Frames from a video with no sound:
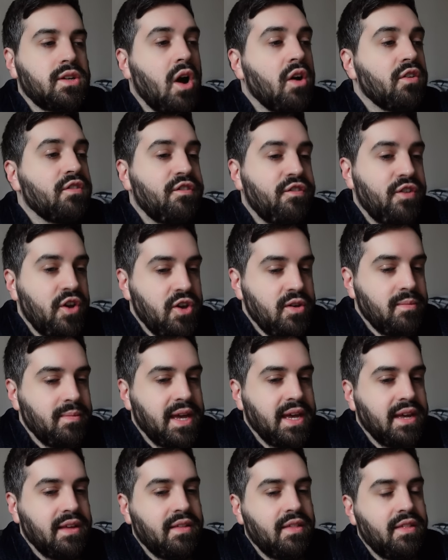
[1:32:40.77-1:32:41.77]

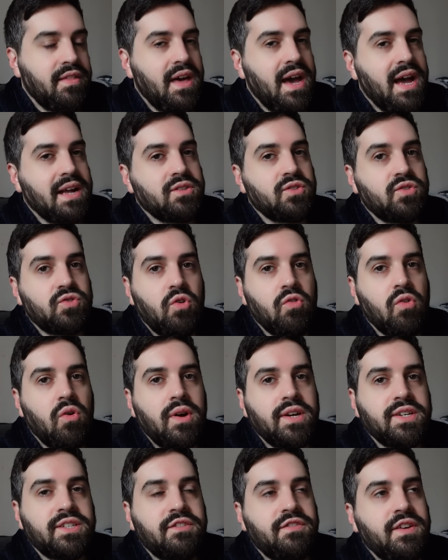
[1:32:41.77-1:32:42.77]
confirming that Zoro
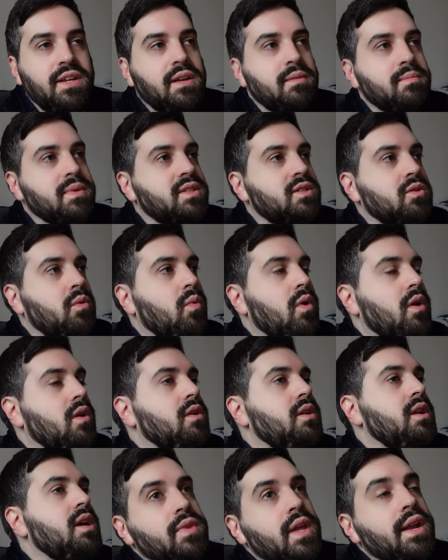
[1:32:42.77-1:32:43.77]
had defeated Mr.
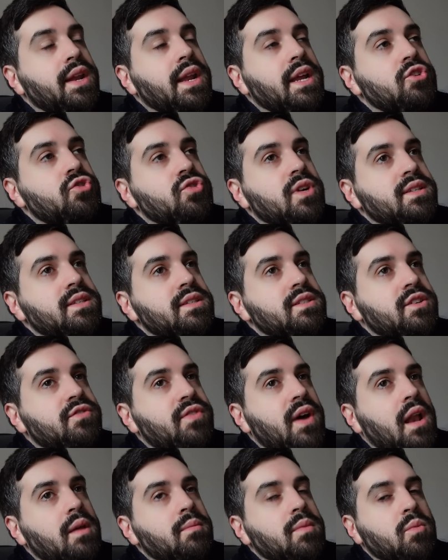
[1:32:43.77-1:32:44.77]
One. An interesting
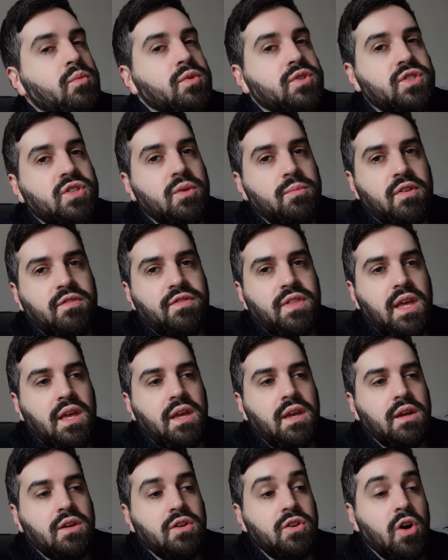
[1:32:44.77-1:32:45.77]
development with some of
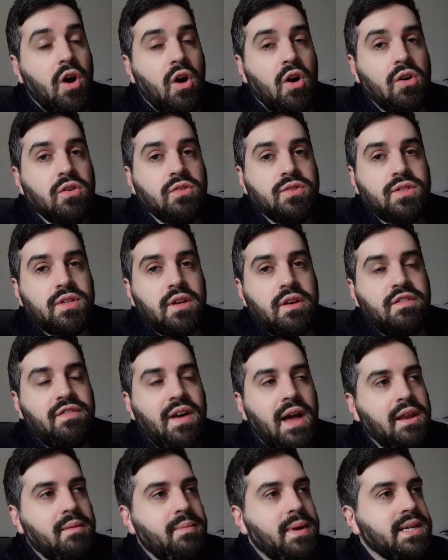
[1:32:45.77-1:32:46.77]
the gods of
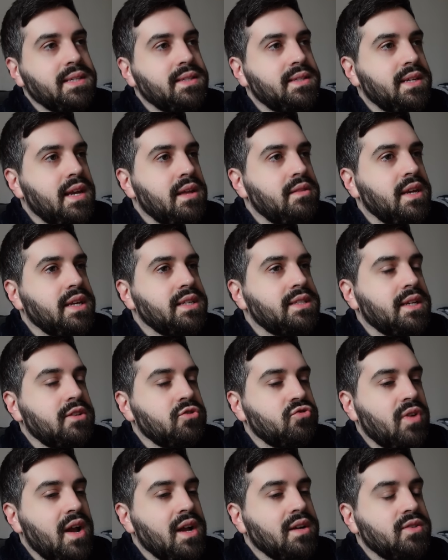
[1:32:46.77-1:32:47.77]
Alabasta. They
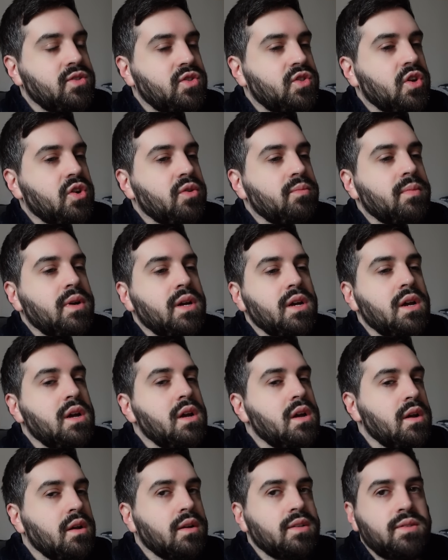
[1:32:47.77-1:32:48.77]
drank some
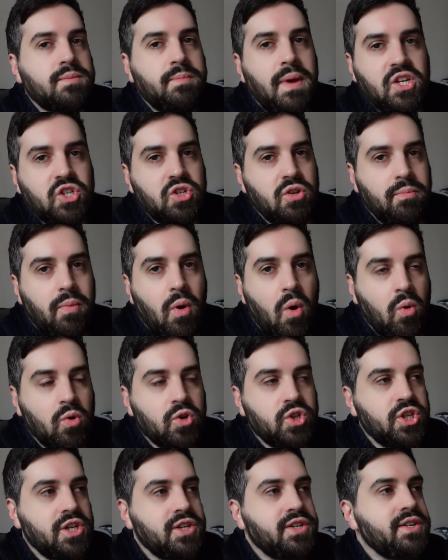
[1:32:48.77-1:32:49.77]
special
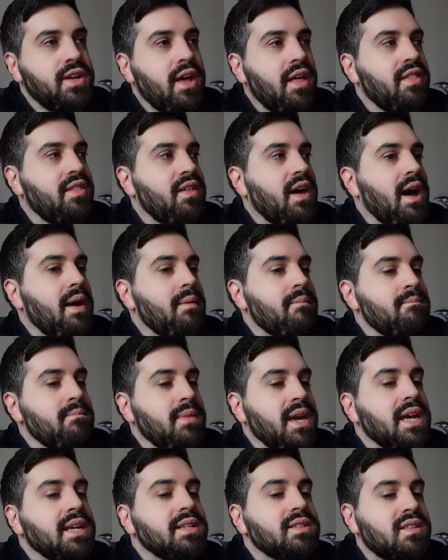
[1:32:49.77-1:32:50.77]
potion that
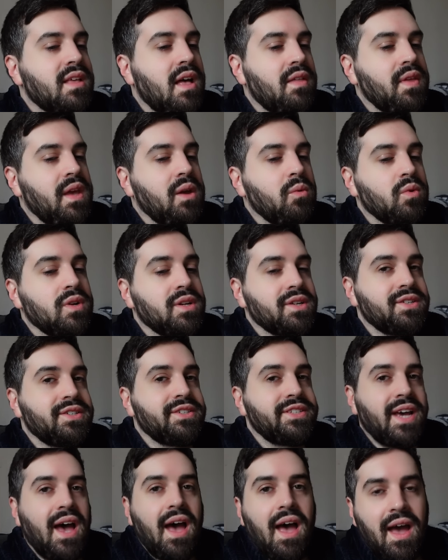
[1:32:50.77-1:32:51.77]
means that they will
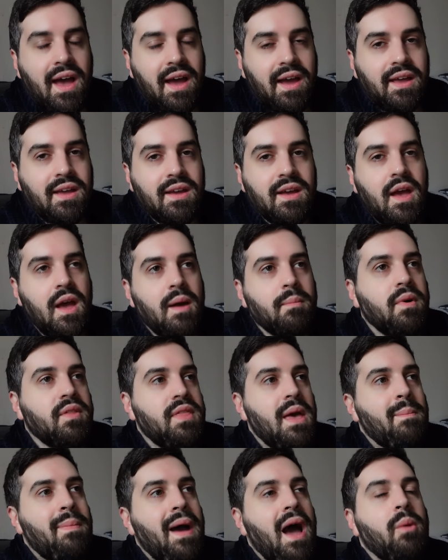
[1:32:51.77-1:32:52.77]
die, but
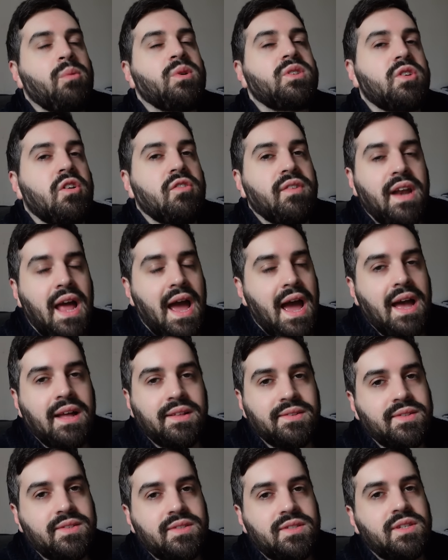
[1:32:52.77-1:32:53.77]
their powers are
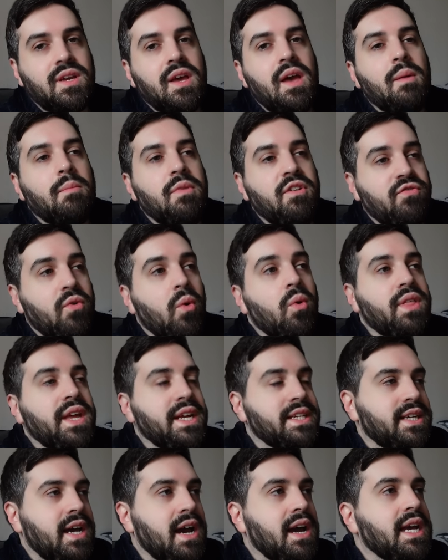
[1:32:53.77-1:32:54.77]
enhanced before they
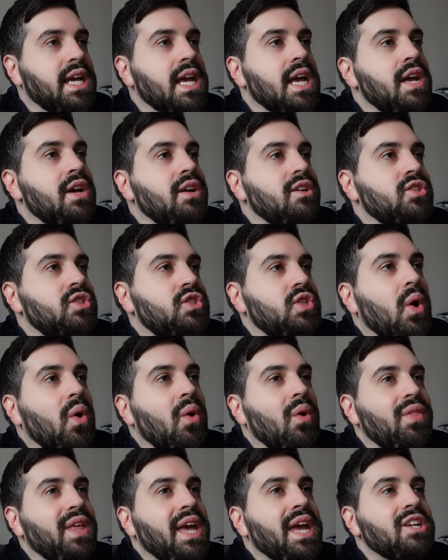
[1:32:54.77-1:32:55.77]
die.
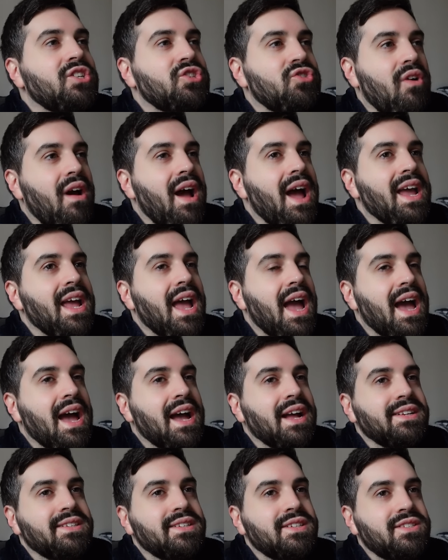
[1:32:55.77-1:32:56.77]
So they try
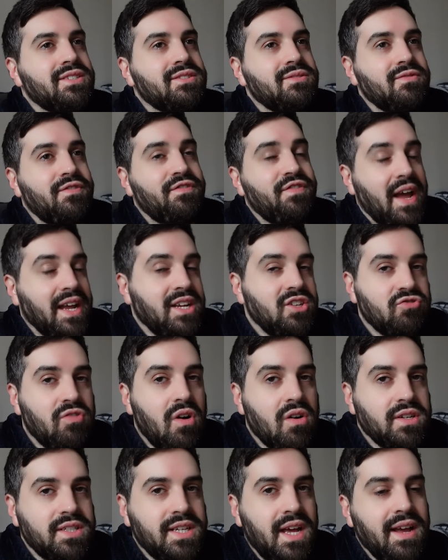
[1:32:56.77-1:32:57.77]
and fight
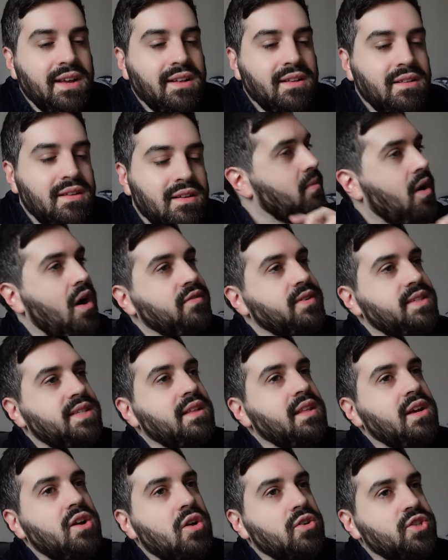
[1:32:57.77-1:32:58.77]
Crocodile, but
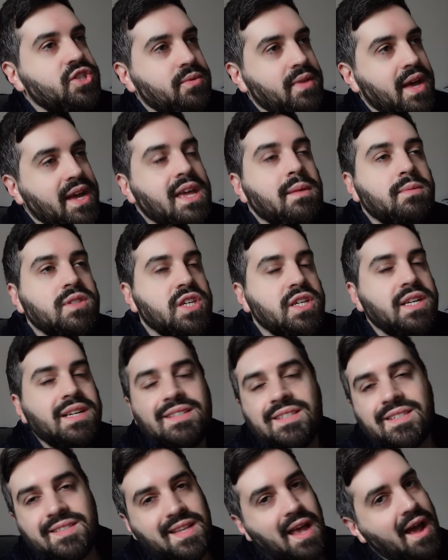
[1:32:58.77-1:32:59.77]
obviously they can't do that. It keeps turning
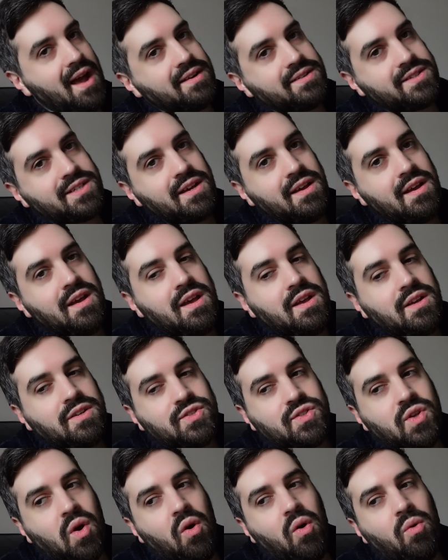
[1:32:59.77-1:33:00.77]
into sand.
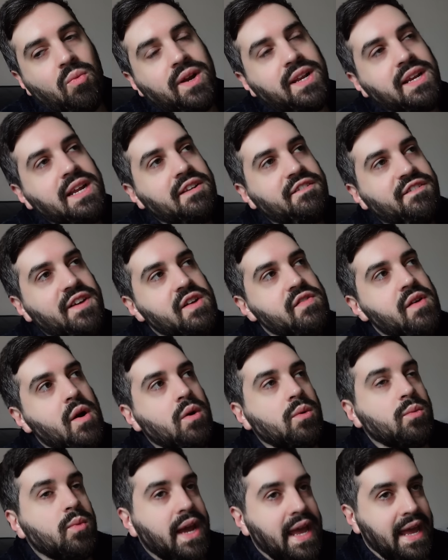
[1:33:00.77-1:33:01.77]
So we need to figure
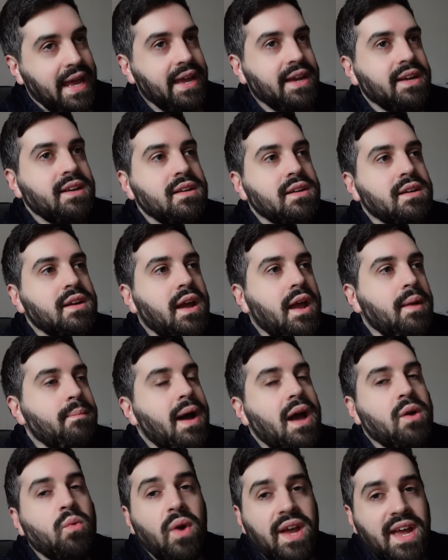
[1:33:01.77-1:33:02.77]
out a way and
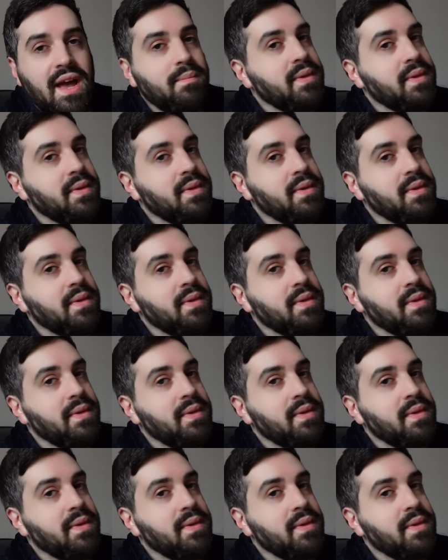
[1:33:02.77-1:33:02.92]
by we I